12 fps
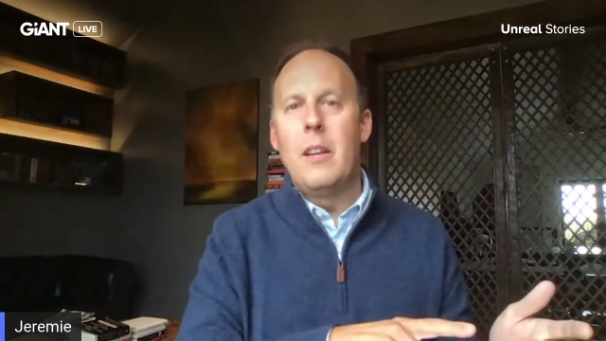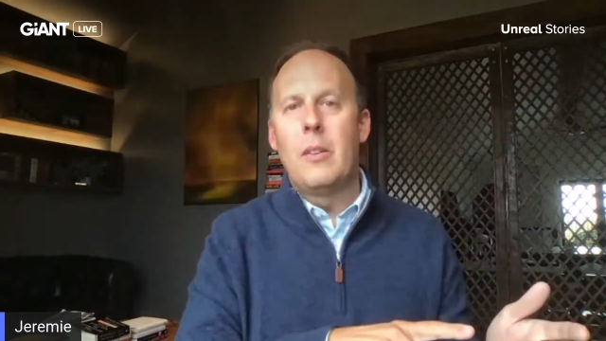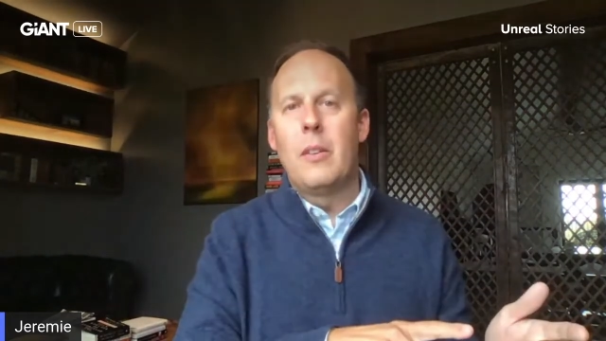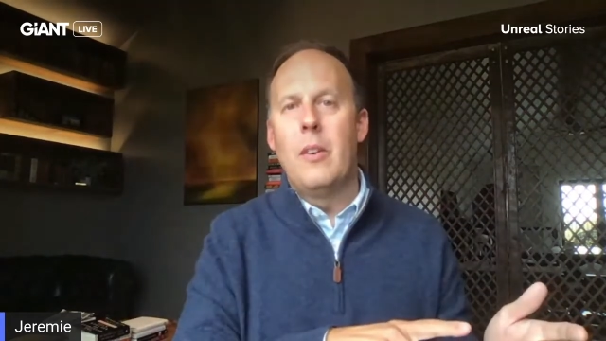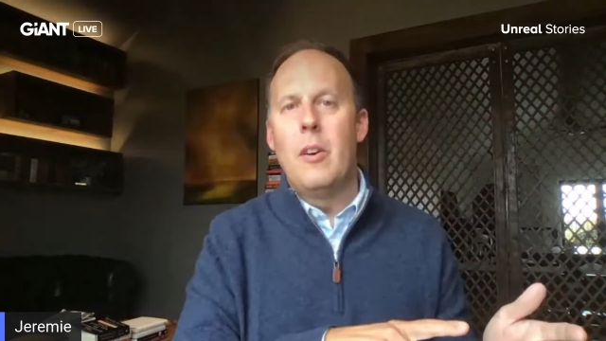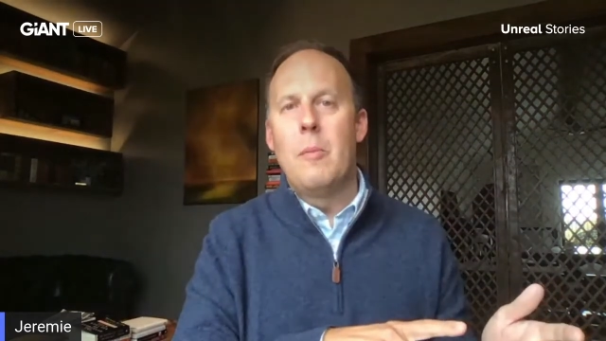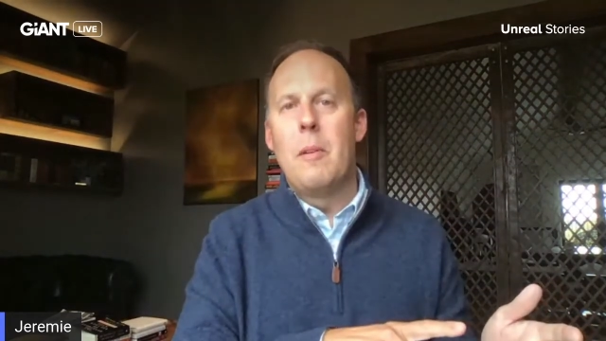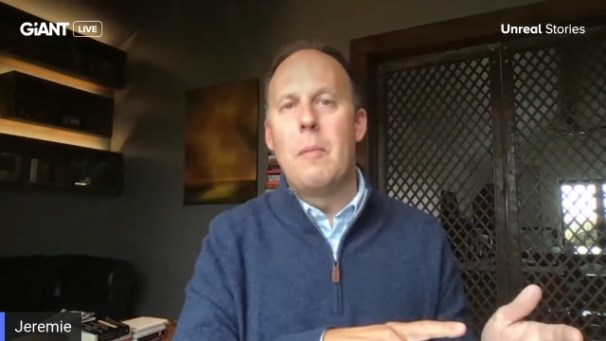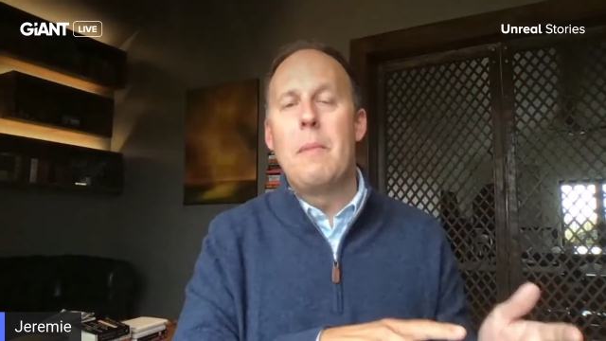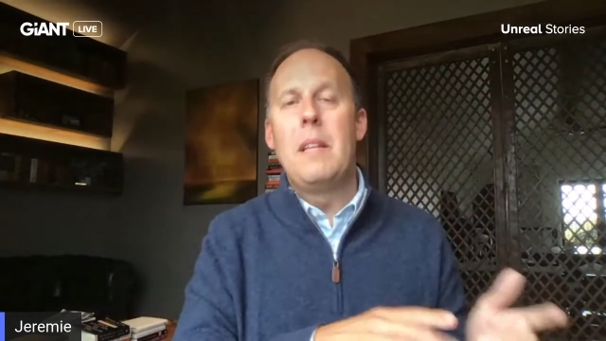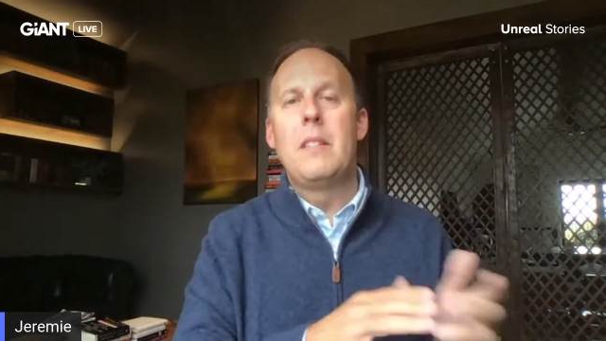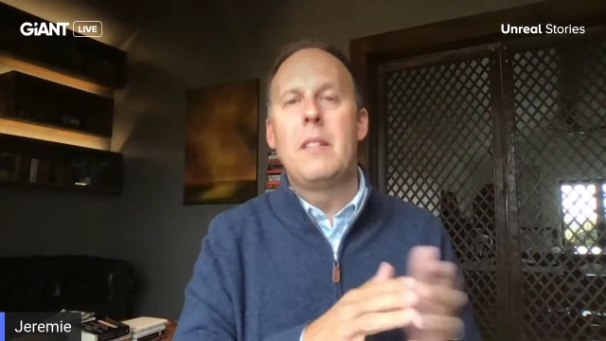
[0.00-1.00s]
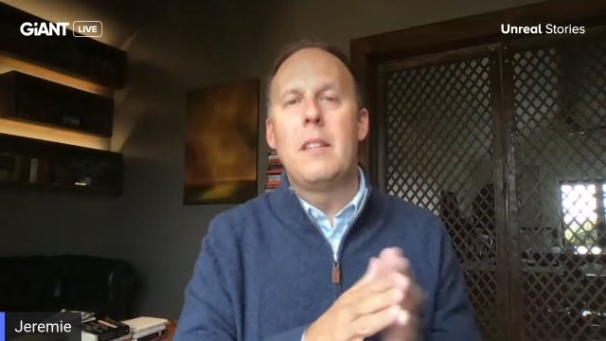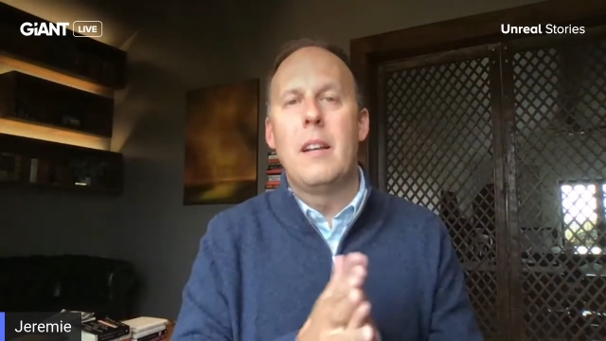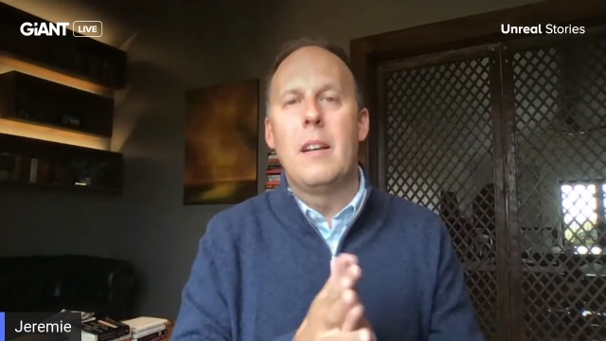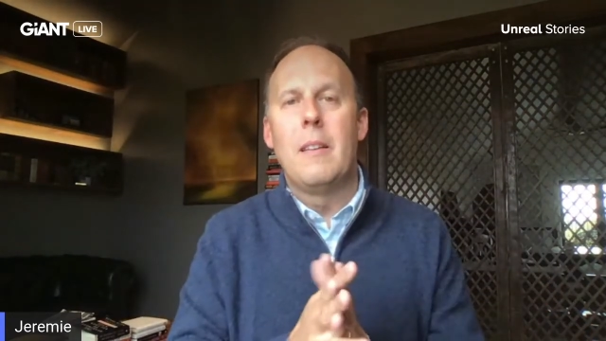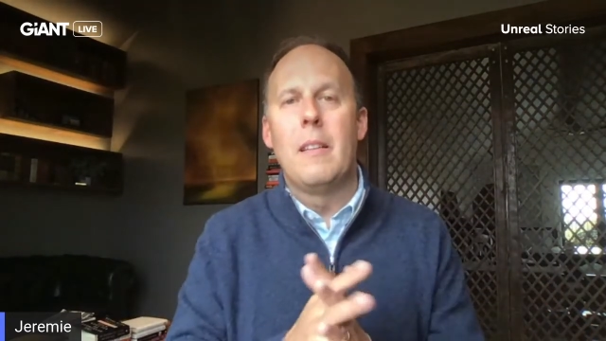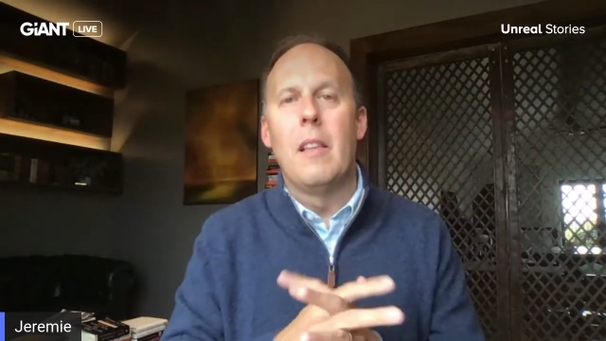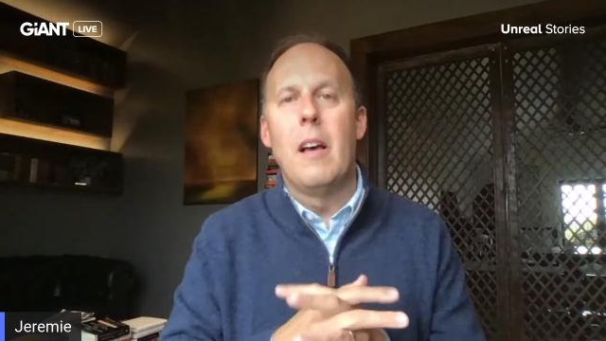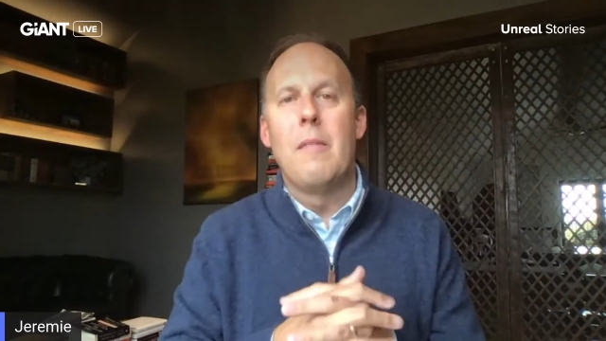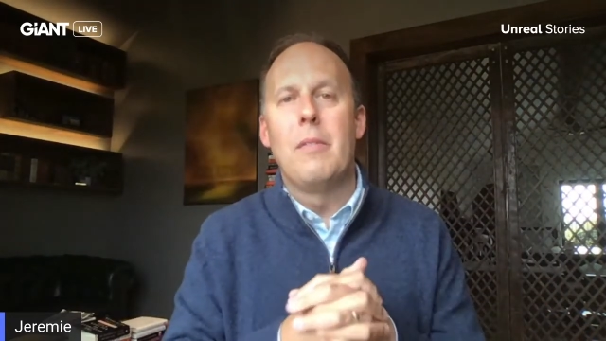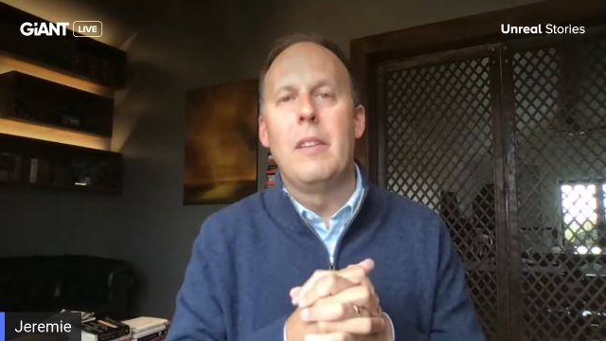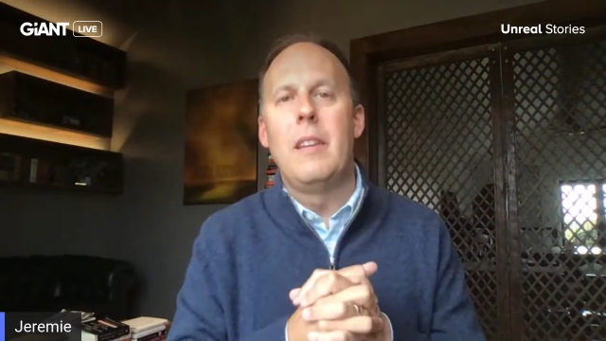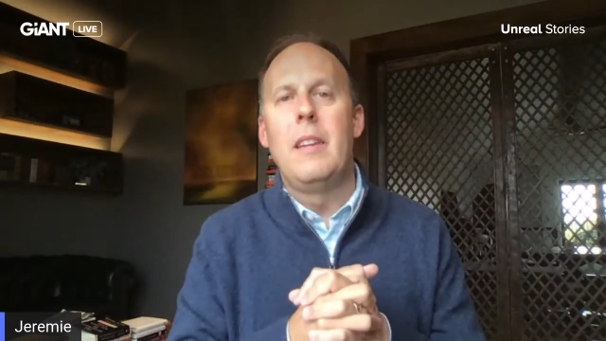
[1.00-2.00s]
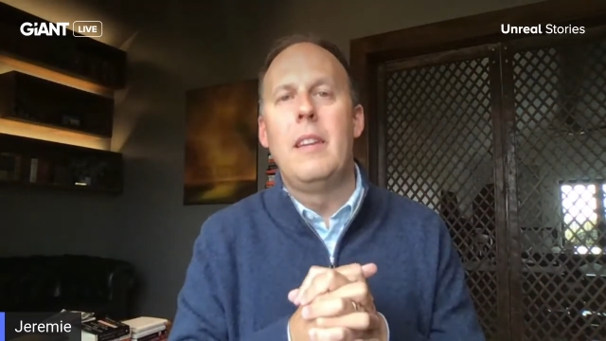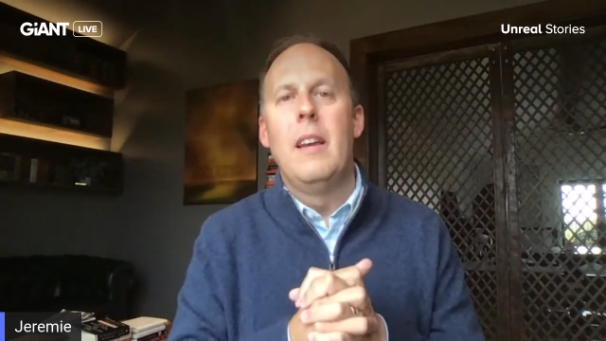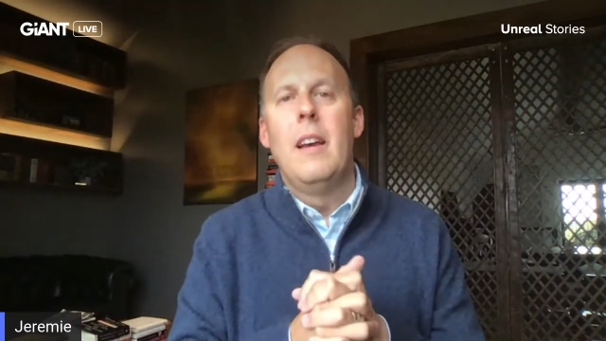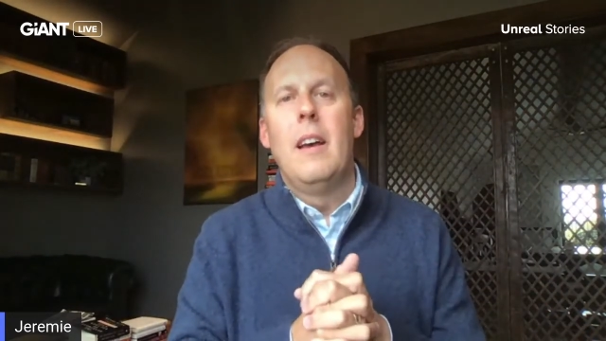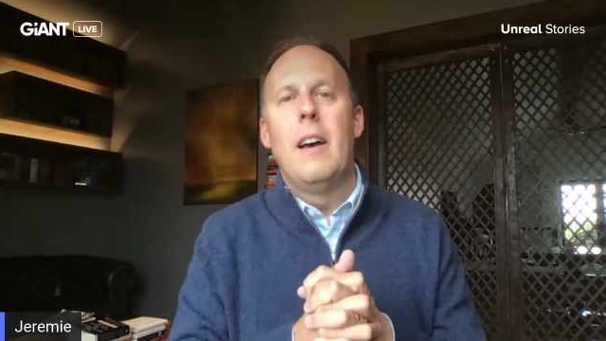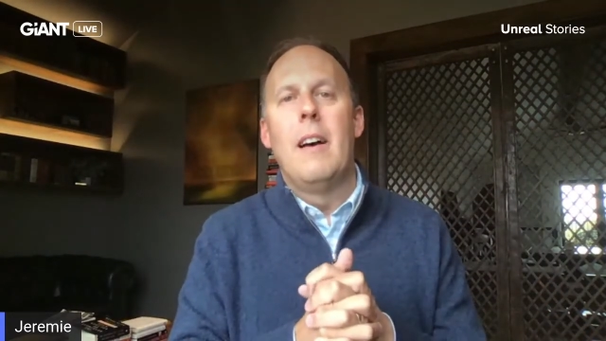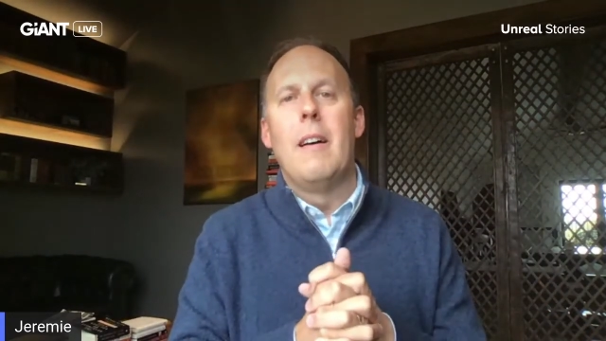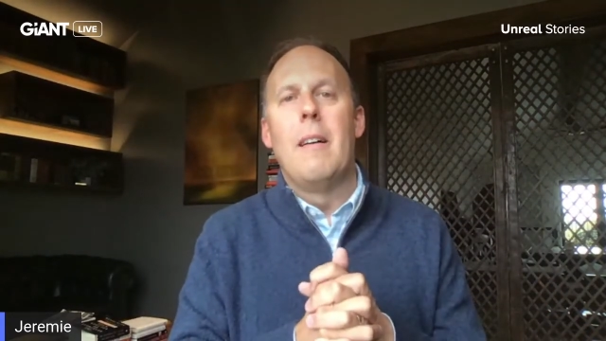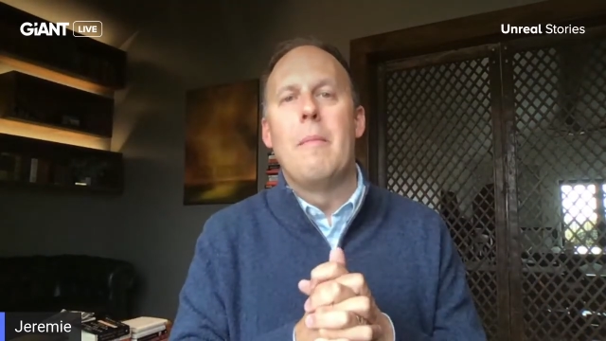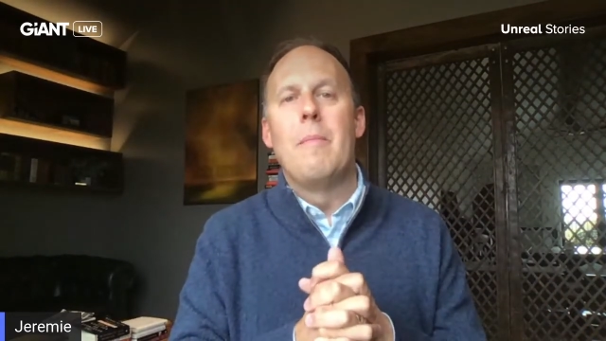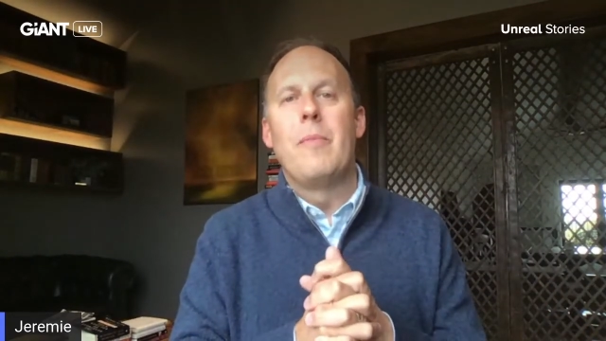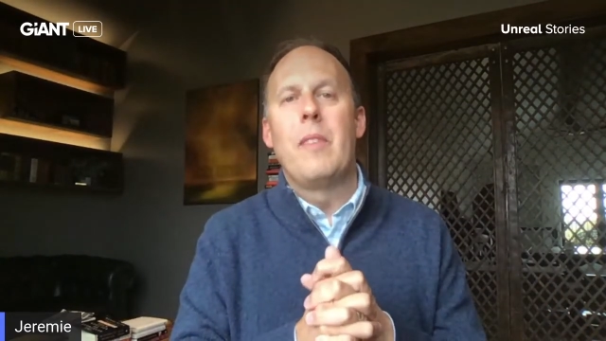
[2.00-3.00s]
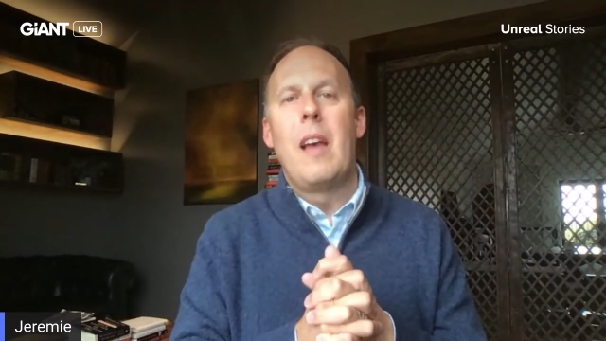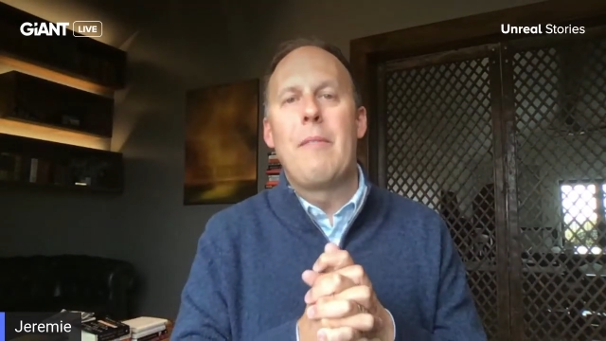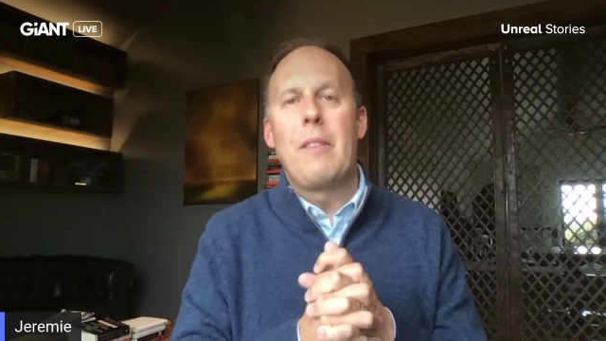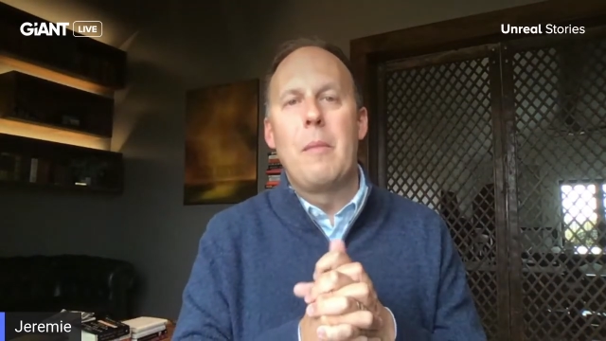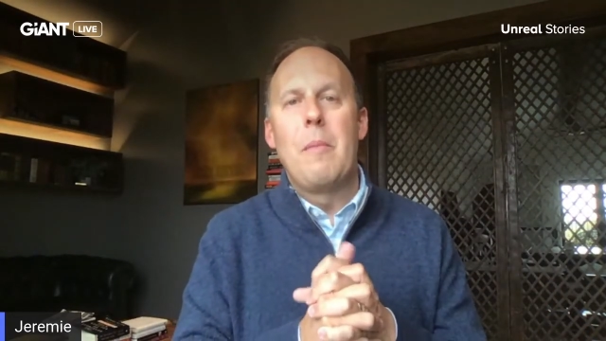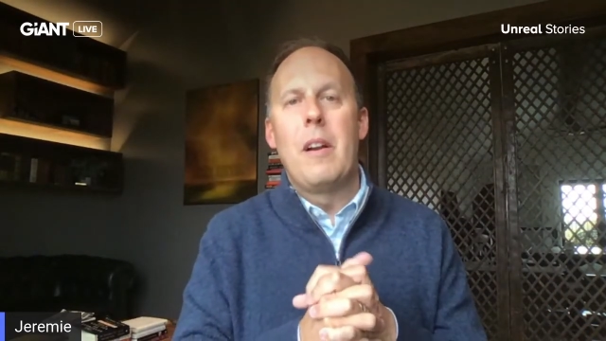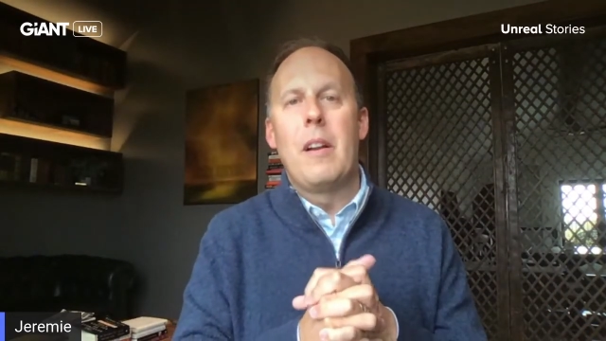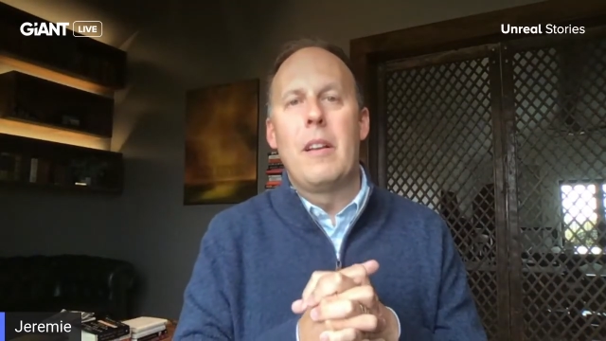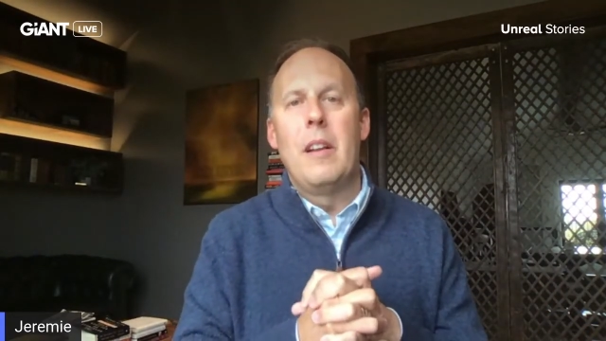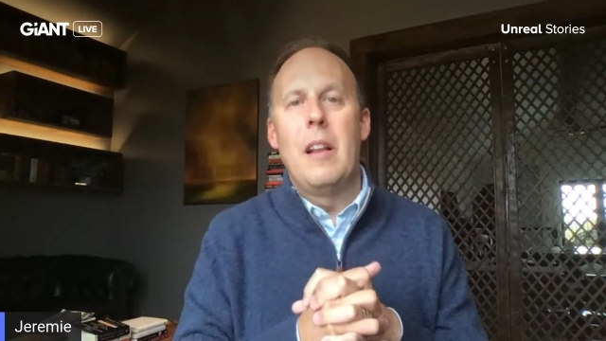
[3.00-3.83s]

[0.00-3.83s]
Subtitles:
Oklahoma, meets a lovely African-American.